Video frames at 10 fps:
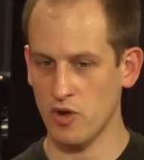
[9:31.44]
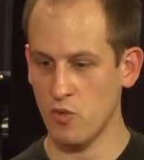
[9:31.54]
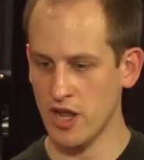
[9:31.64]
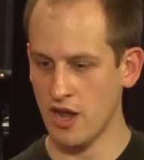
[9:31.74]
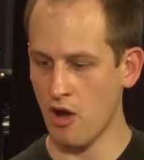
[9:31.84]

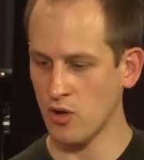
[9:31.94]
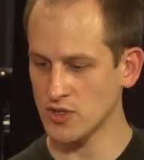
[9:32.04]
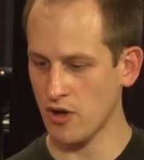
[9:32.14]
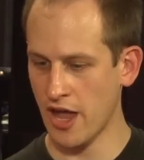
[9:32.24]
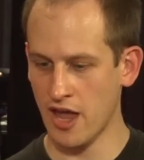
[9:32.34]
We
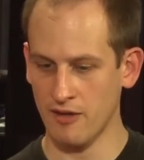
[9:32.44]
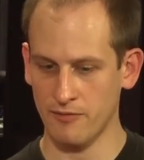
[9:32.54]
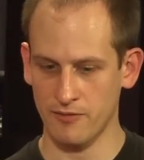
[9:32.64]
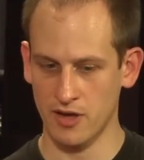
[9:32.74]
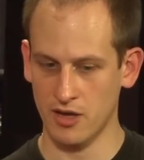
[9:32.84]
also have
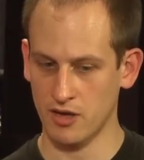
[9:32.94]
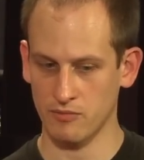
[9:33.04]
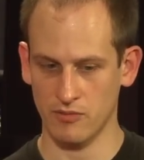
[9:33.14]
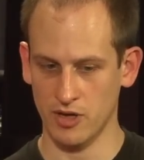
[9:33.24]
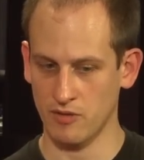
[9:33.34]

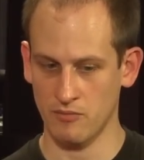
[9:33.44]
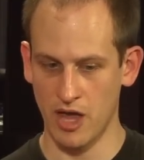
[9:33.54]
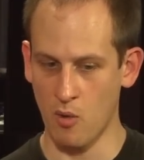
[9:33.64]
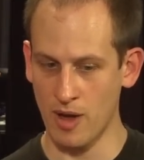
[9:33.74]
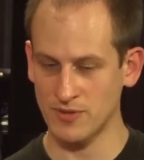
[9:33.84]
a
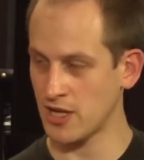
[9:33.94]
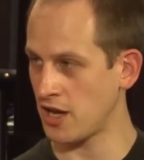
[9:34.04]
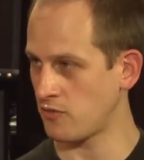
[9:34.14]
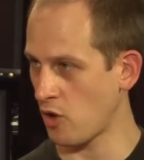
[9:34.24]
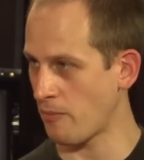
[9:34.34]
website for